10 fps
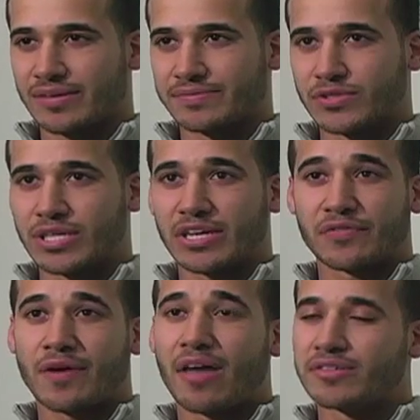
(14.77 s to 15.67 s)
you take your
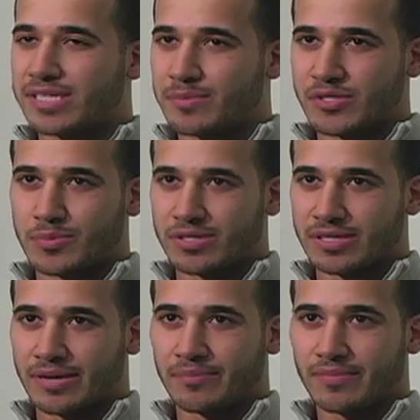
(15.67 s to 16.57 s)
father's name as your middle
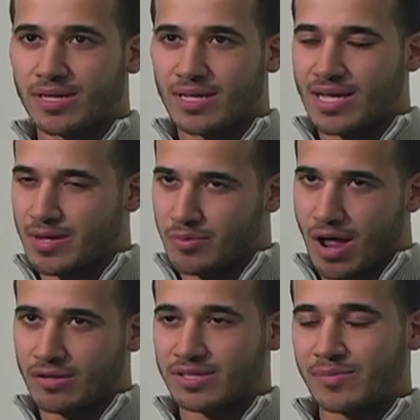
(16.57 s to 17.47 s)
name, and
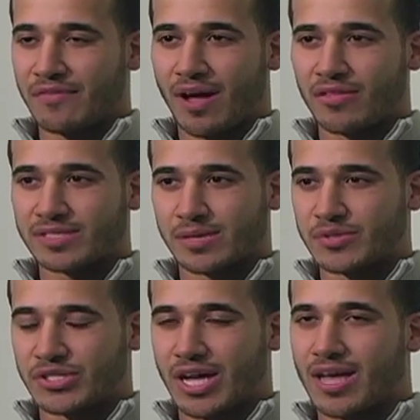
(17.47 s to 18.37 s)
probably my father's name is
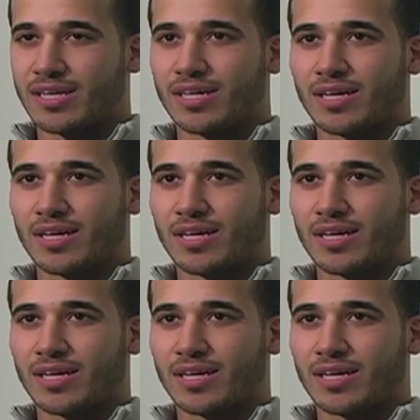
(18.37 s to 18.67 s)
Jihad.